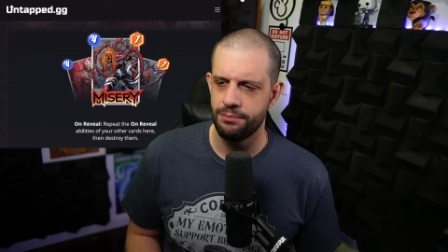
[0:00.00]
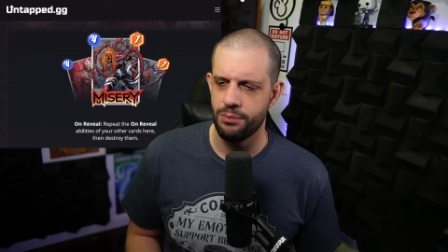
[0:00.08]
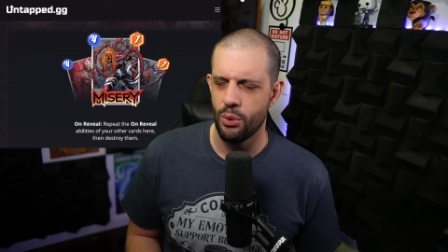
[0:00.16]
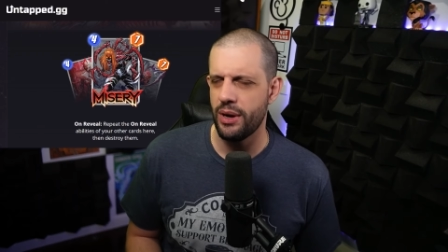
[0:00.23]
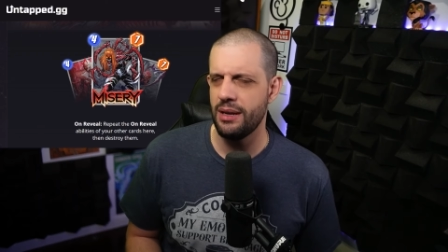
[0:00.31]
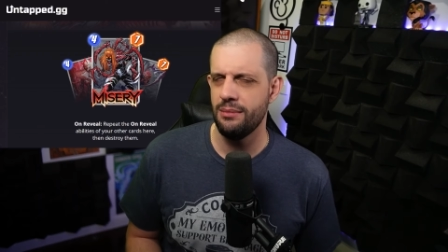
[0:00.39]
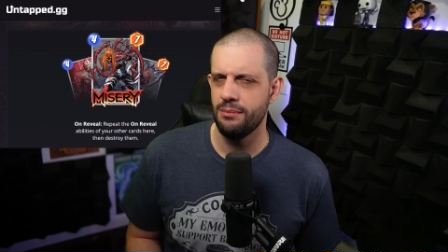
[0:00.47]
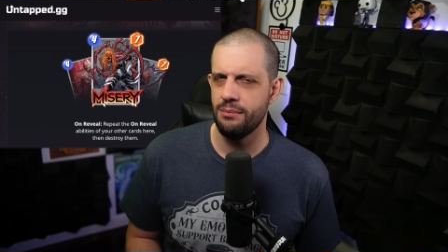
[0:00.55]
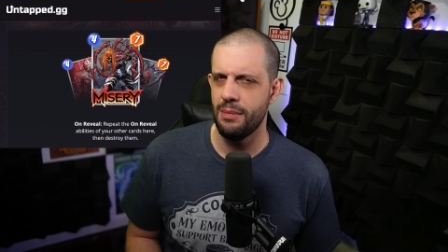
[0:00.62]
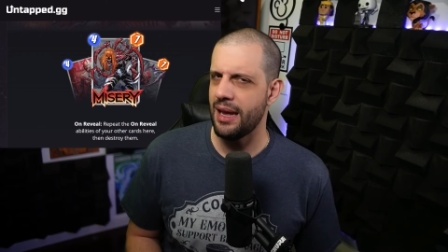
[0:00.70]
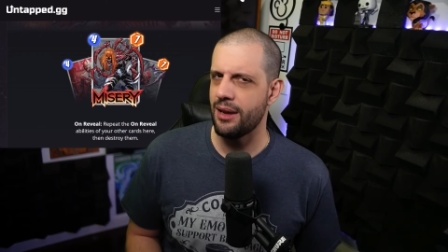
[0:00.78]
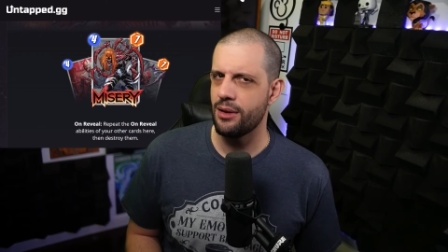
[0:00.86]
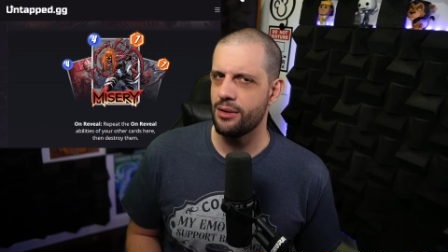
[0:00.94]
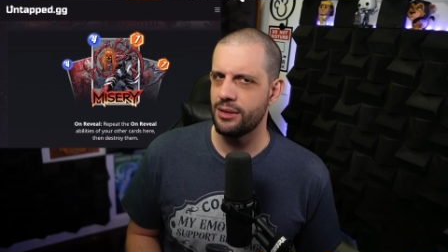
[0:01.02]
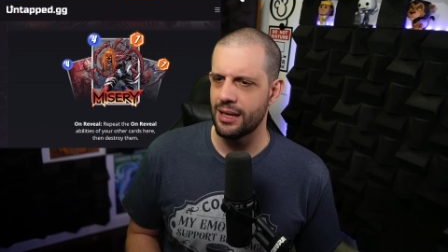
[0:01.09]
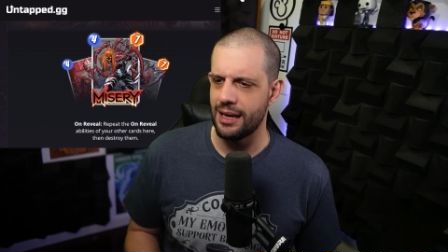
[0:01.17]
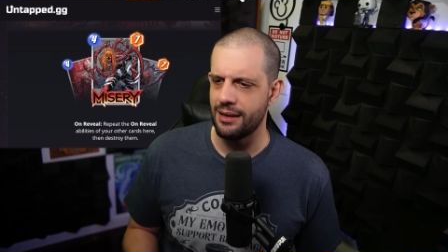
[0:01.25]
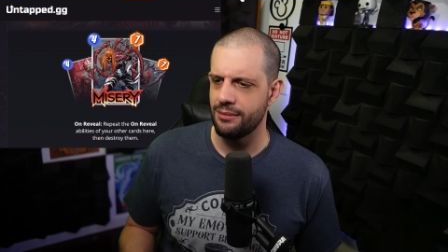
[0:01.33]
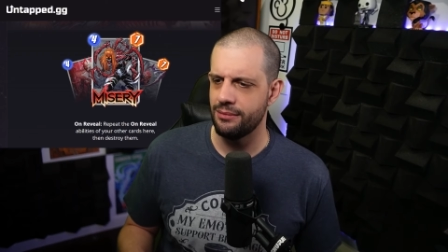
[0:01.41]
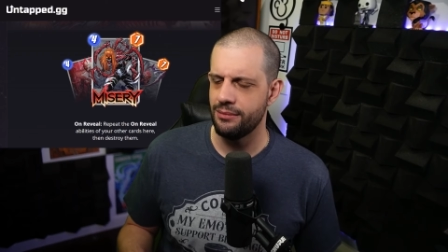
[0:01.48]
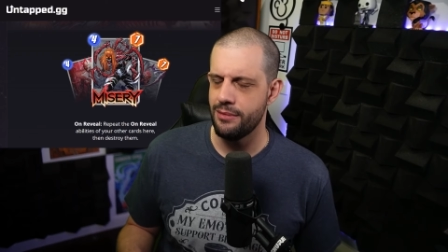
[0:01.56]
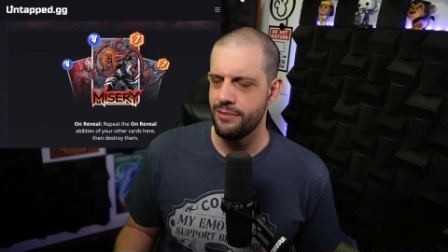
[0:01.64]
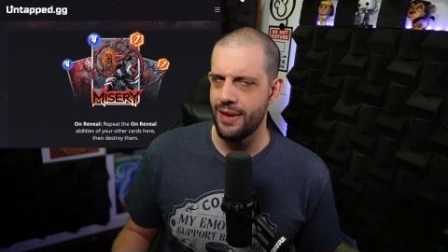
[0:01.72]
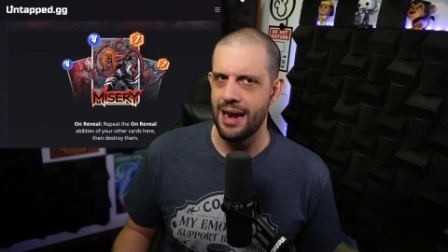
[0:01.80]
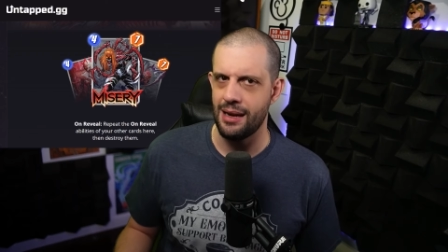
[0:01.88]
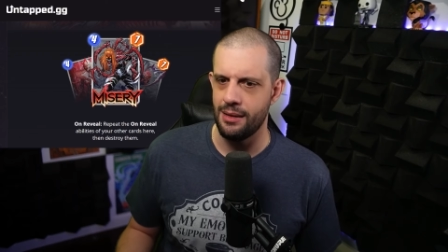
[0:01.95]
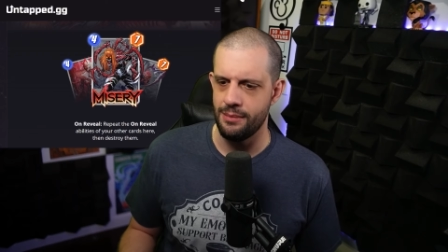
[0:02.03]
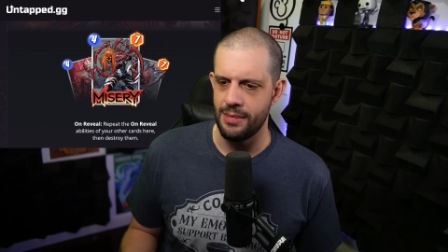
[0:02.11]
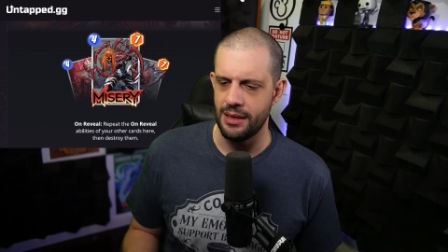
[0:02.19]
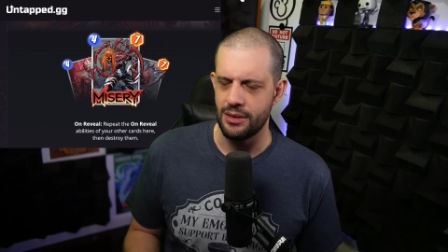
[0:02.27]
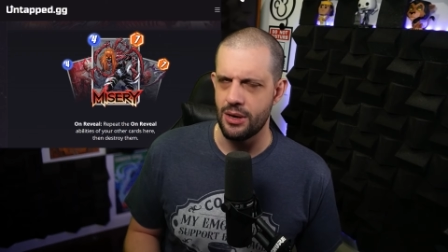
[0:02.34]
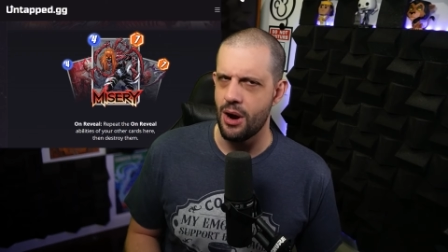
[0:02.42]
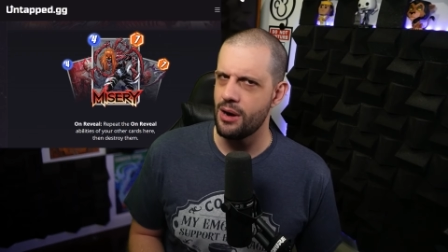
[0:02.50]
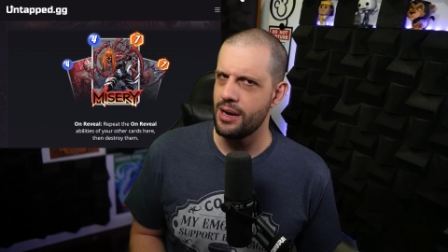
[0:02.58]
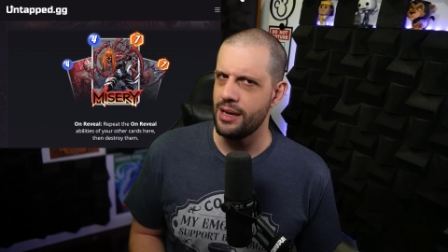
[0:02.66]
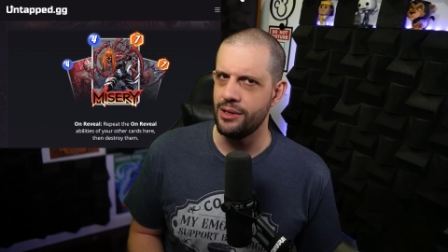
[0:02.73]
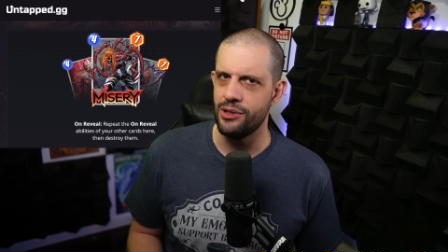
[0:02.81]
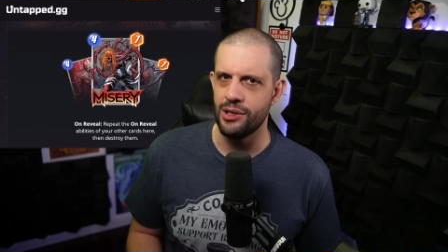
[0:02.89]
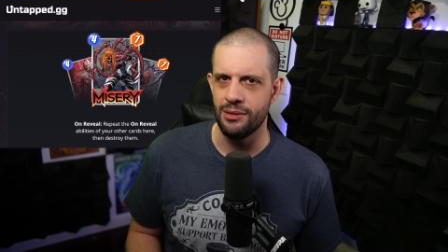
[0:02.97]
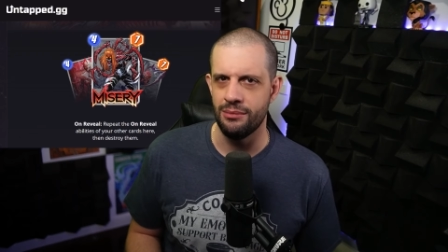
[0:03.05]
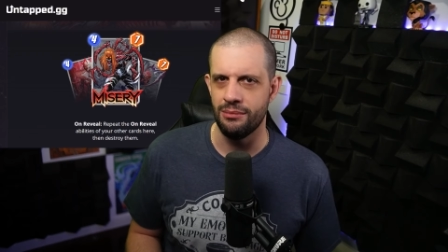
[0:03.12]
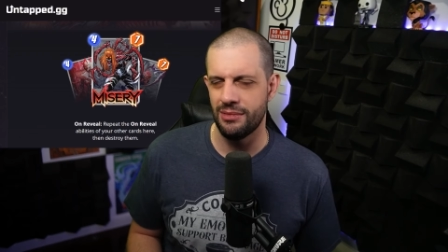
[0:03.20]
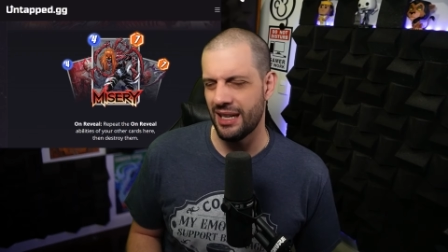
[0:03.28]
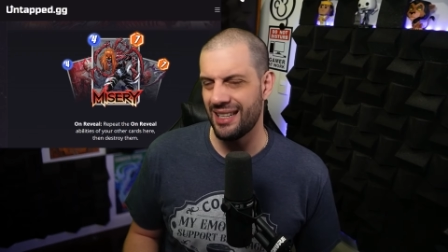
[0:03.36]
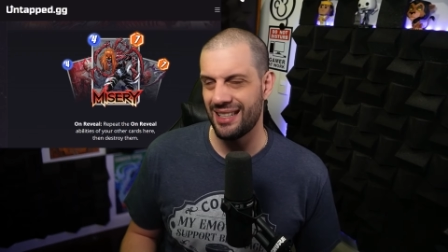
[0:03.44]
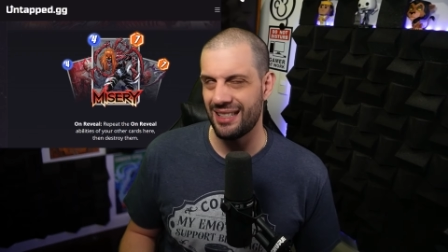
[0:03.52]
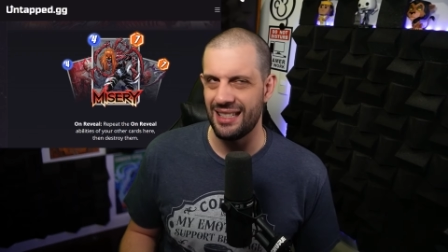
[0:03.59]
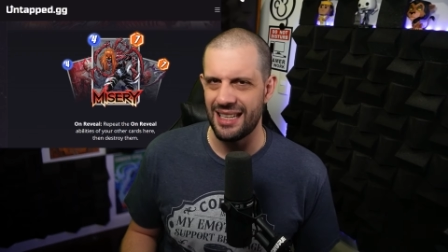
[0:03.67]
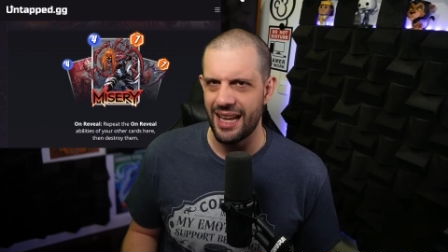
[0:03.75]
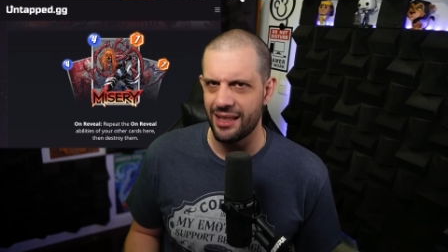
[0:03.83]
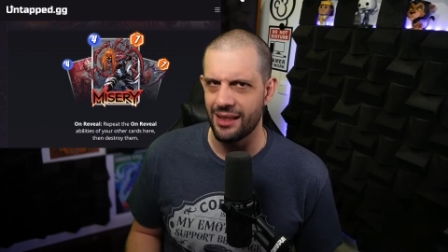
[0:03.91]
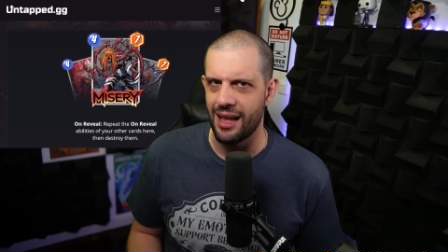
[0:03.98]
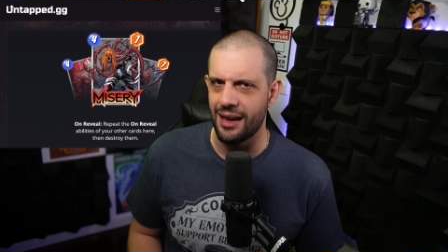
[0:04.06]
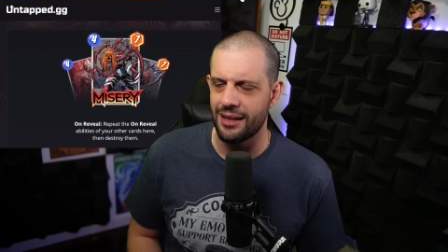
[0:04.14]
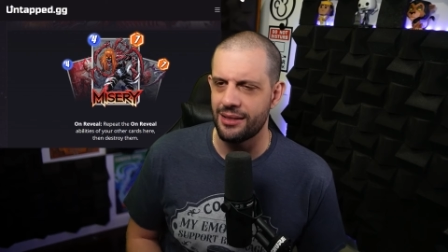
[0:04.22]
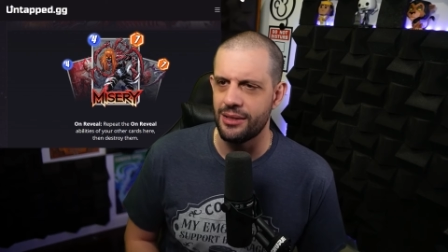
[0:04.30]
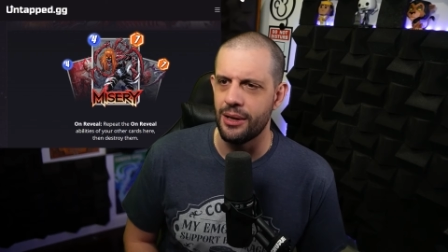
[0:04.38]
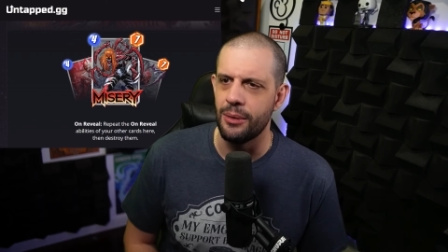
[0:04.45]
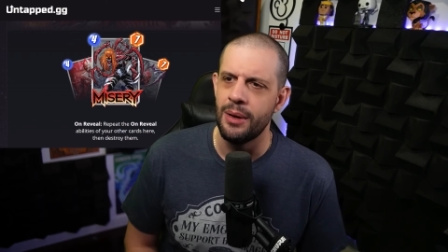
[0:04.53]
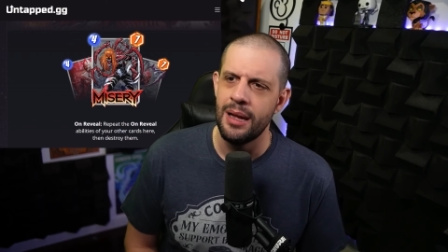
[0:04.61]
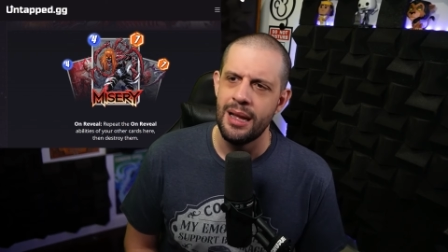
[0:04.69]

point makers like Venom and Carnage and technically Deathlock. So